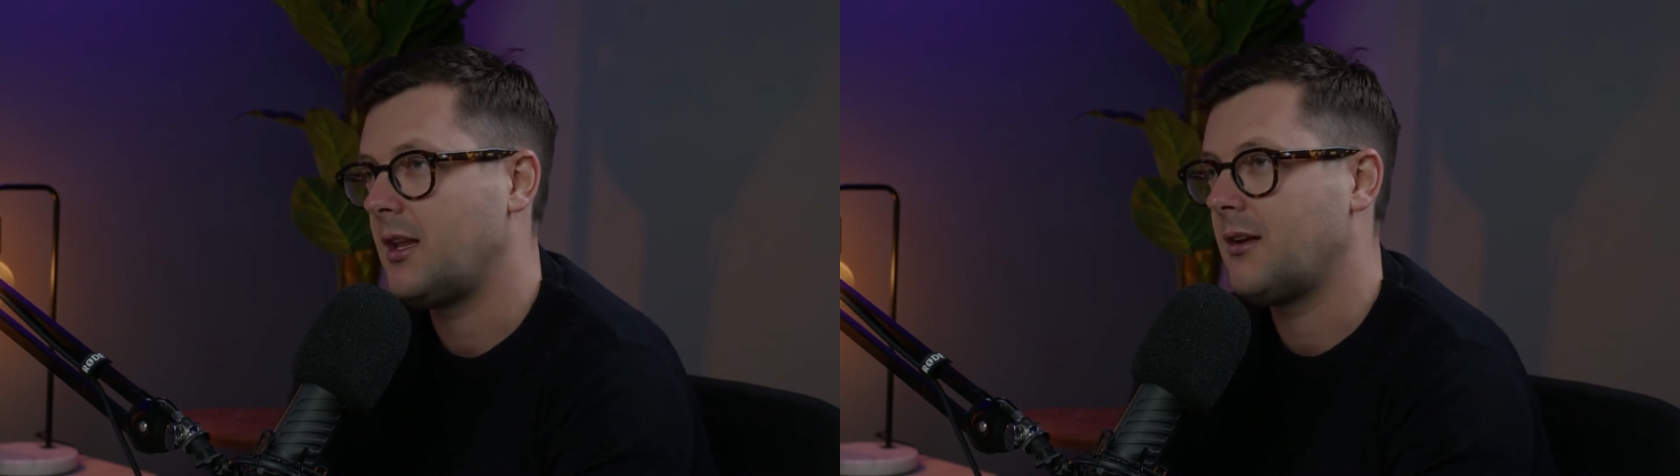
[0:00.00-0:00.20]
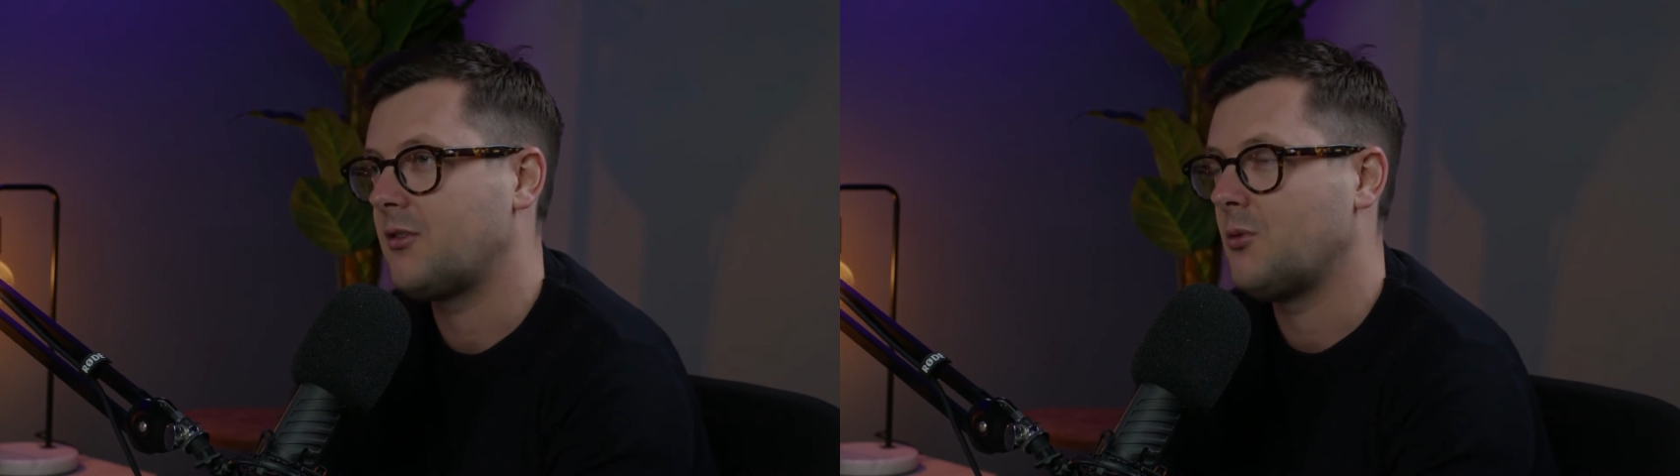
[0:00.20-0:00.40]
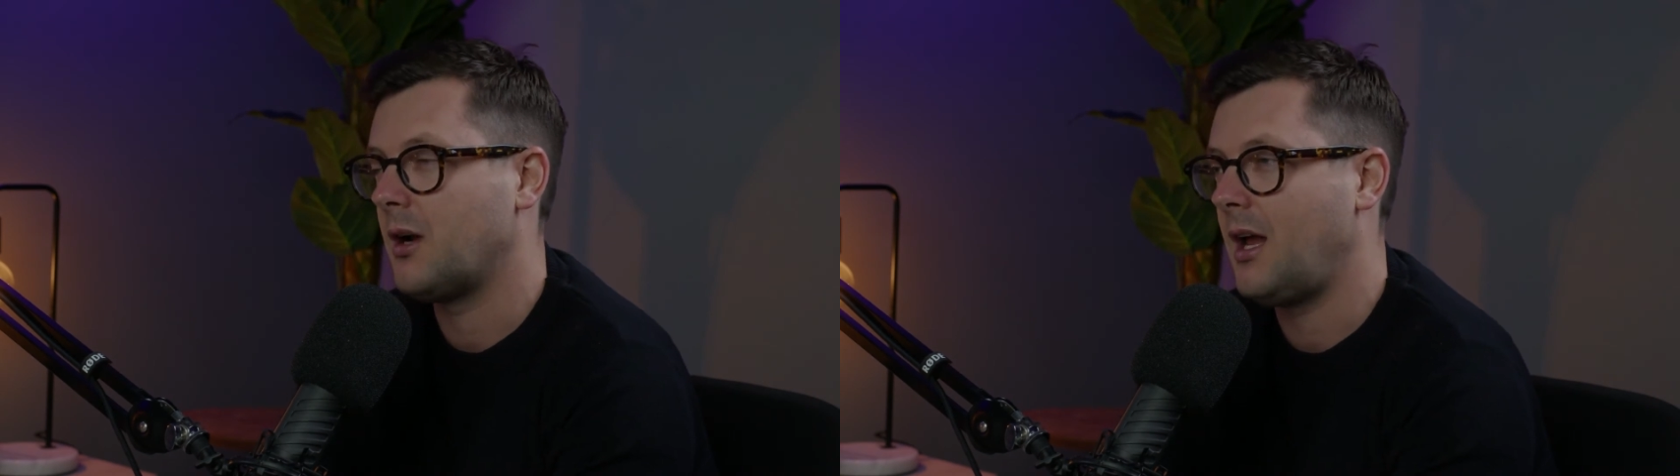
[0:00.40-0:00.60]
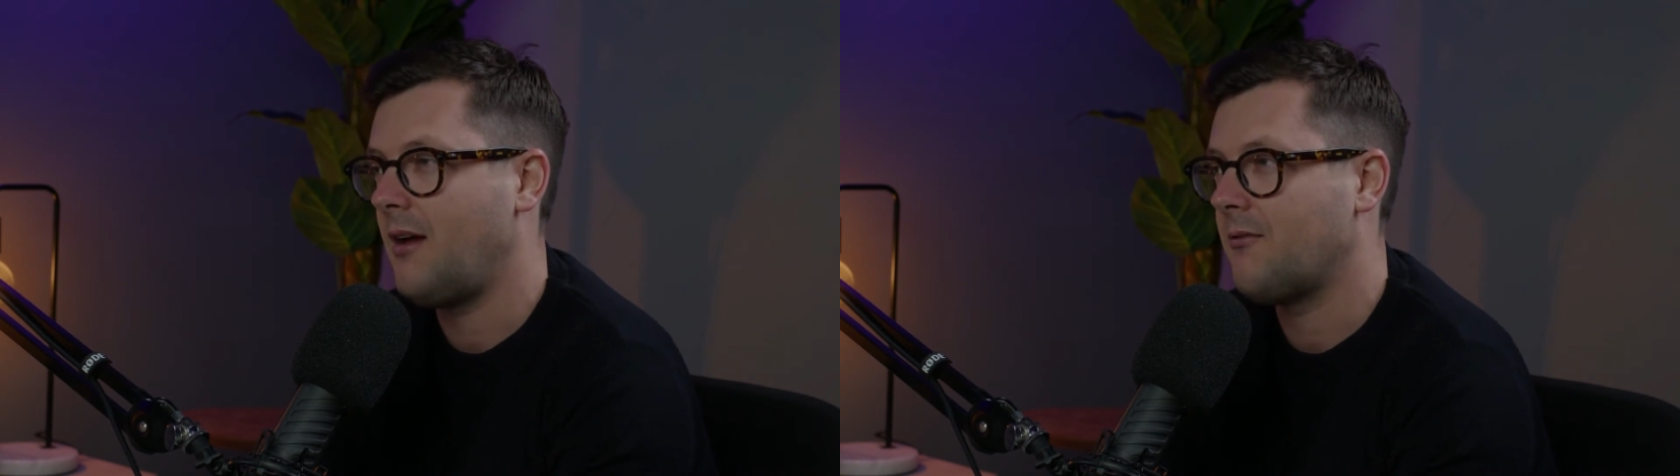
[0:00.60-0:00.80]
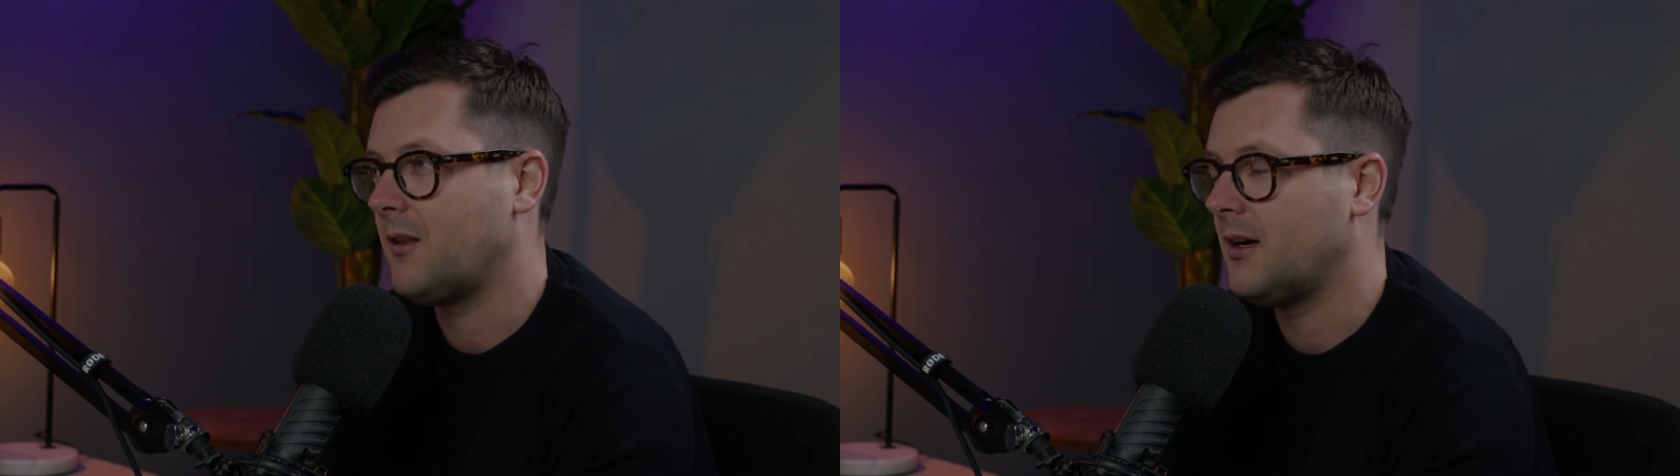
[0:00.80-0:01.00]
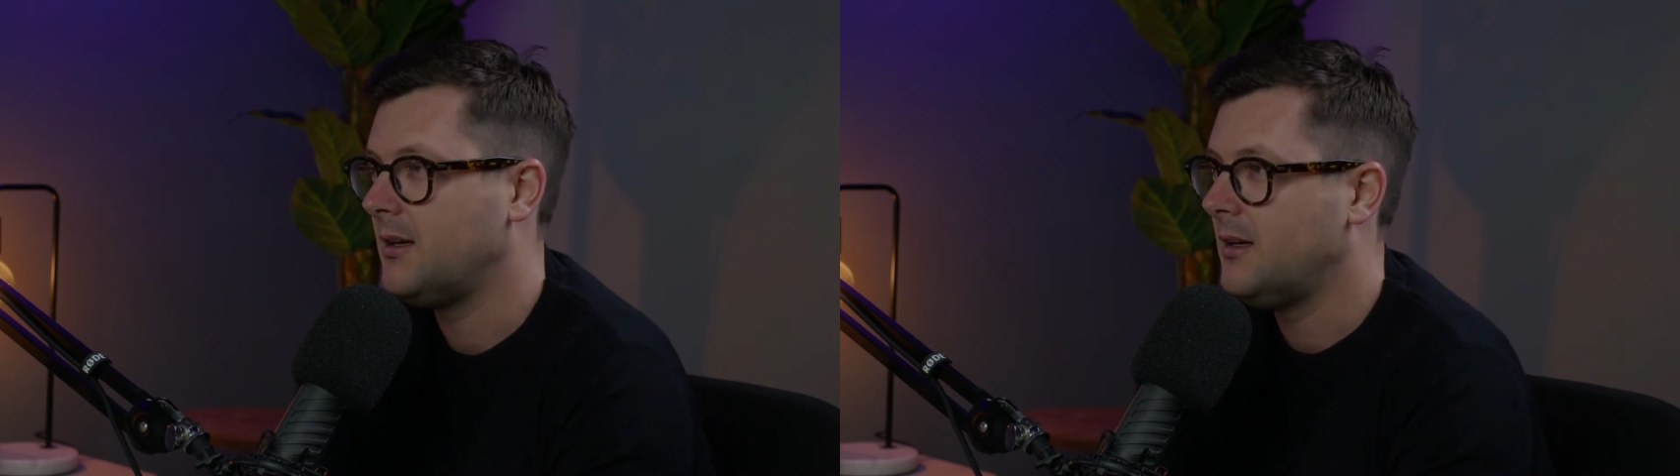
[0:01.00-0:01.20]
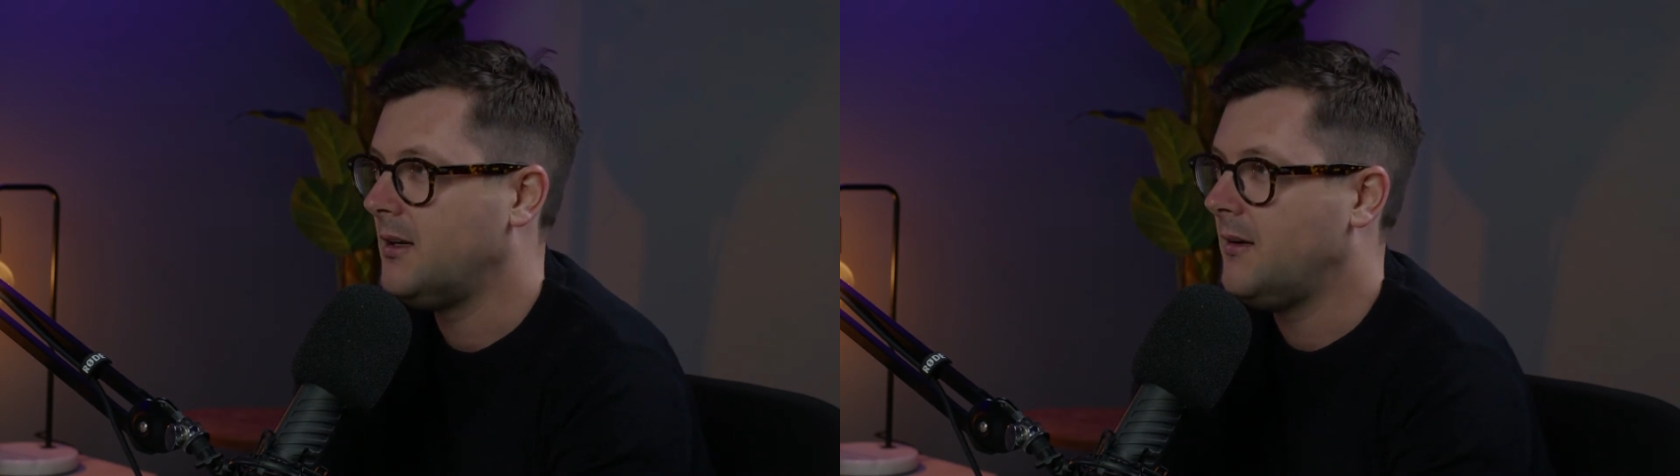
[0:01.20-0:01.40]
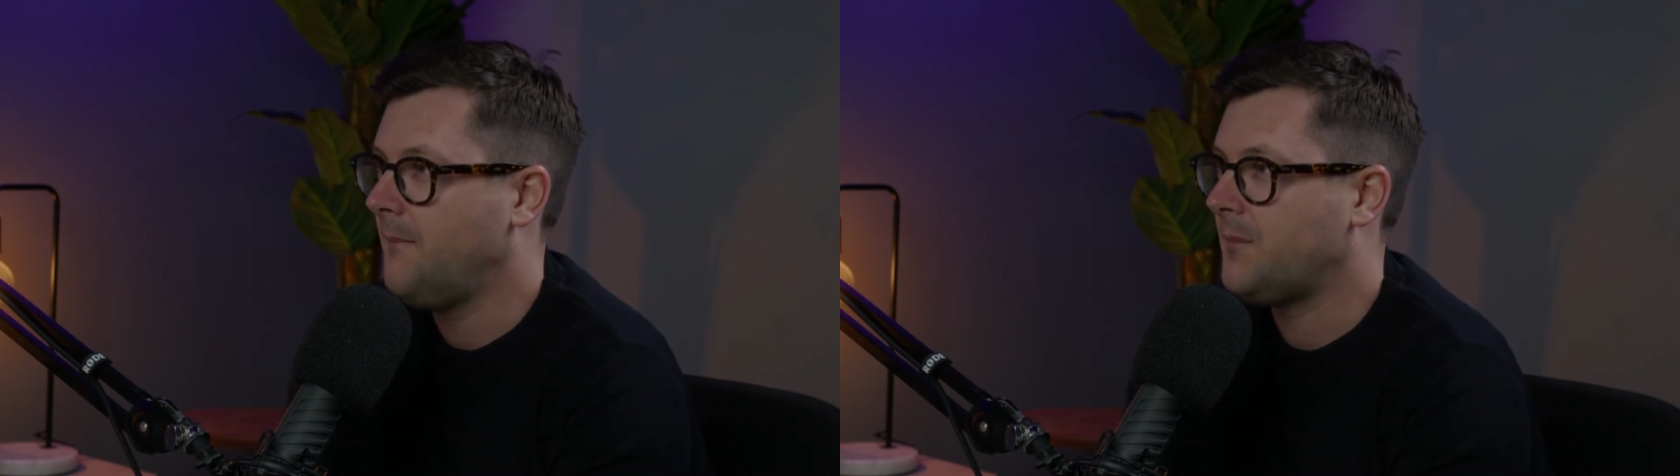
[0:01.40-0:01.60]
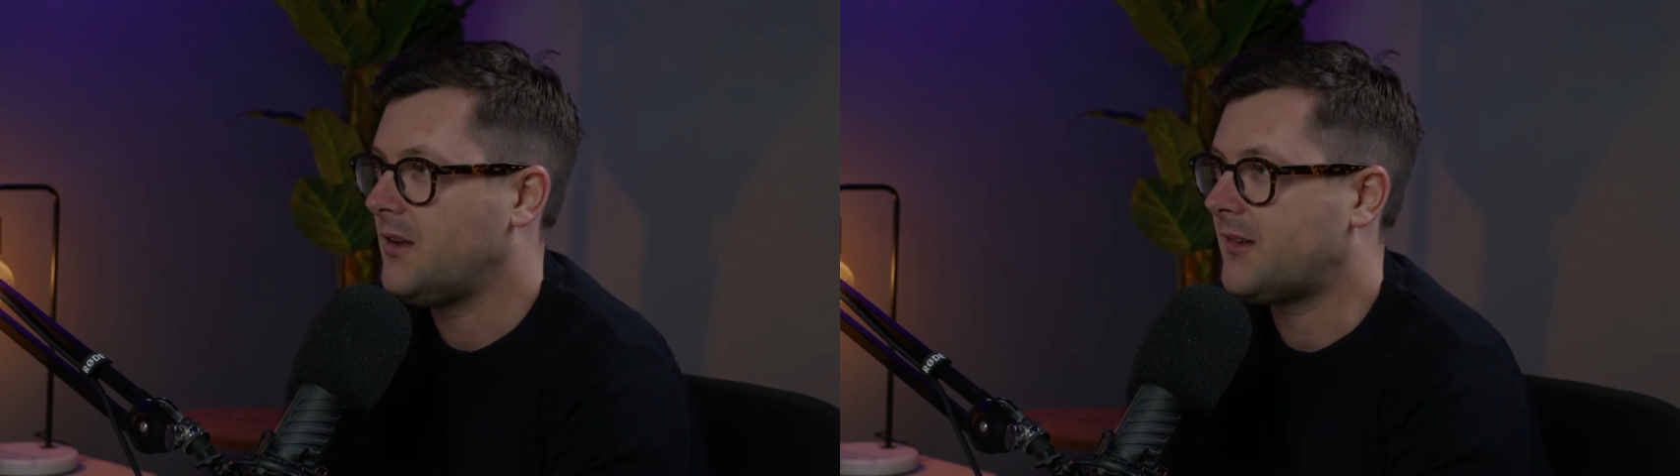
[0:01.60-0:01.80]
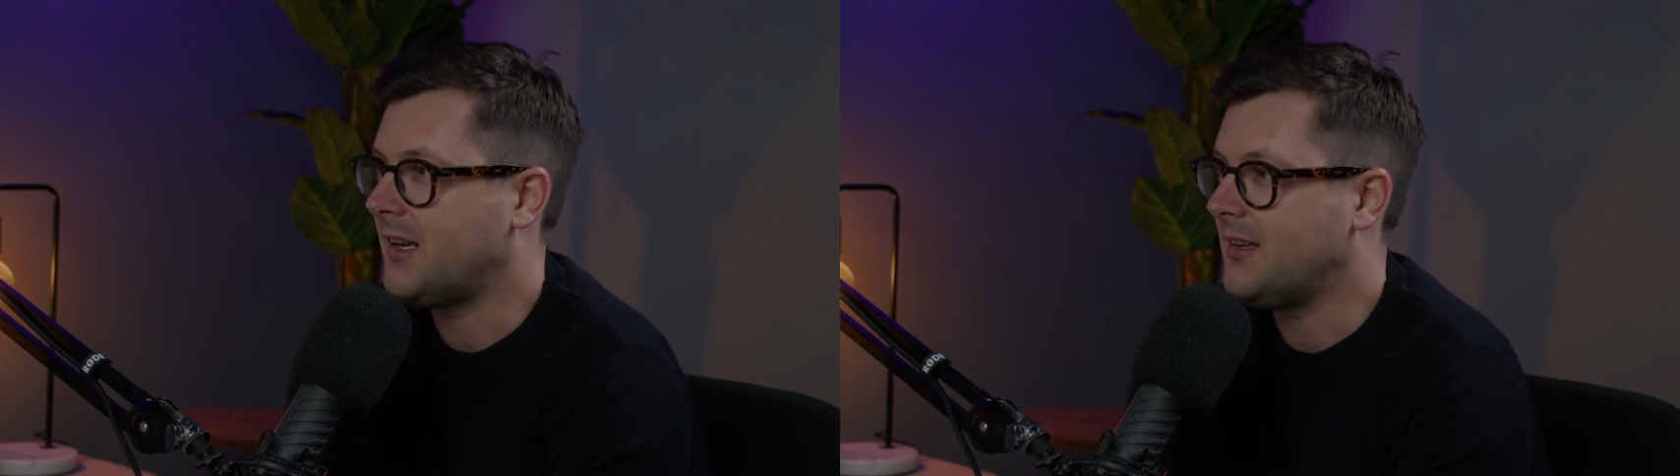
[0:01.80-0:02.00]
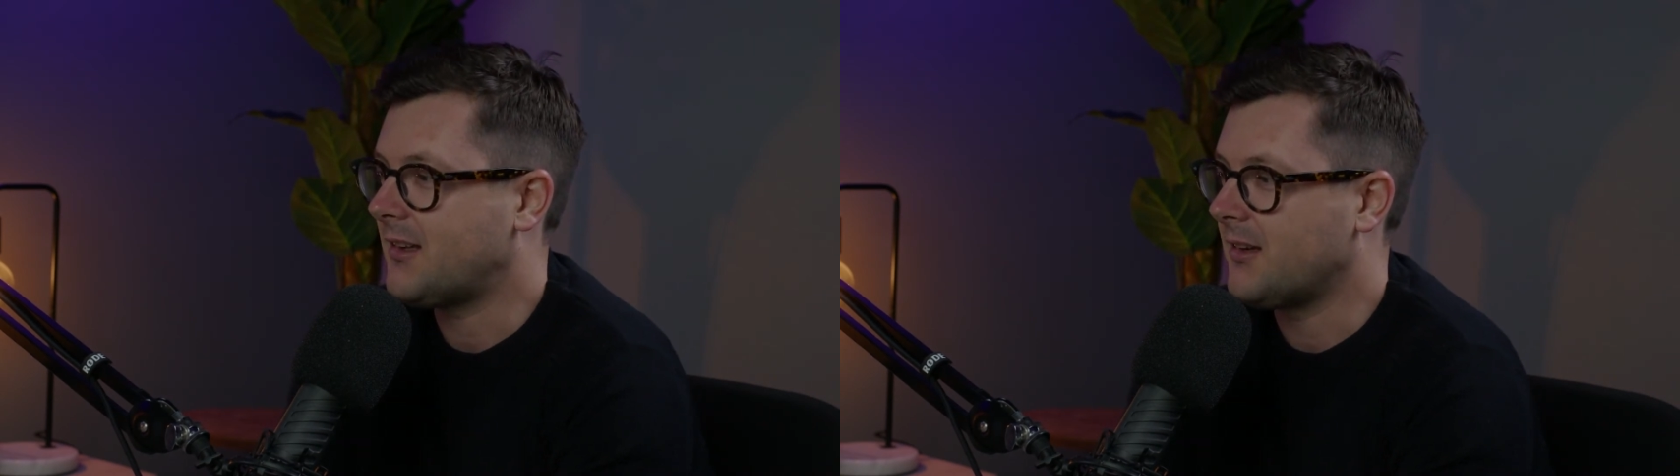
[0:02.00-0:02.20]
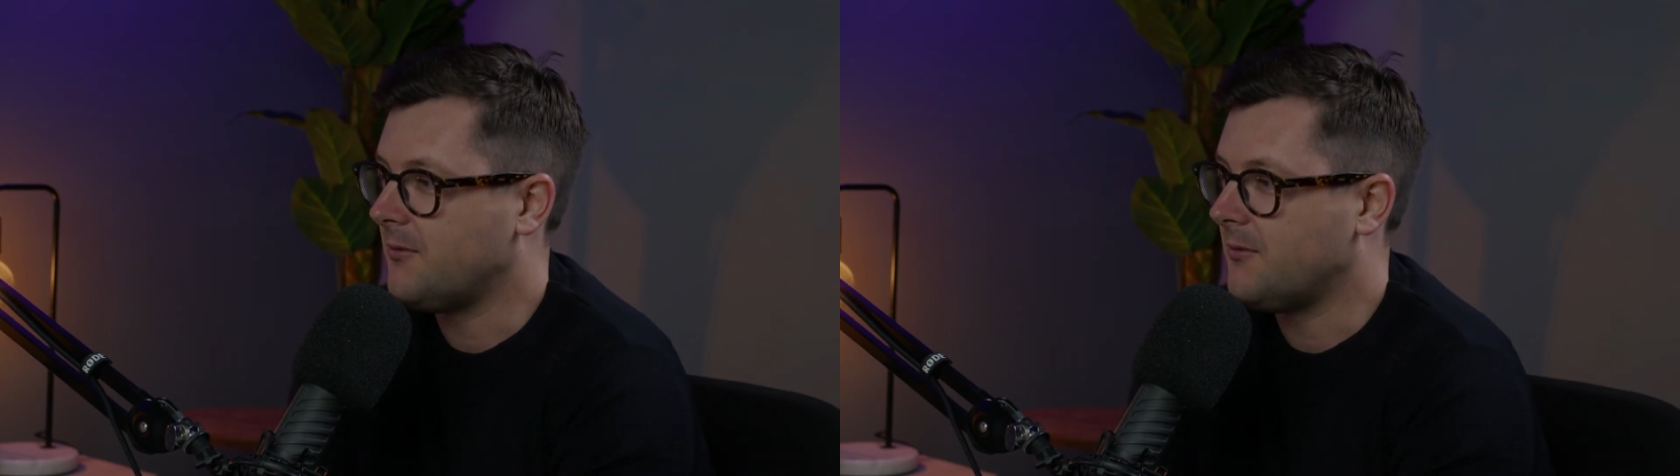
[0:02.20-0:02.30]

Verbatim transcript: They still want to have the sense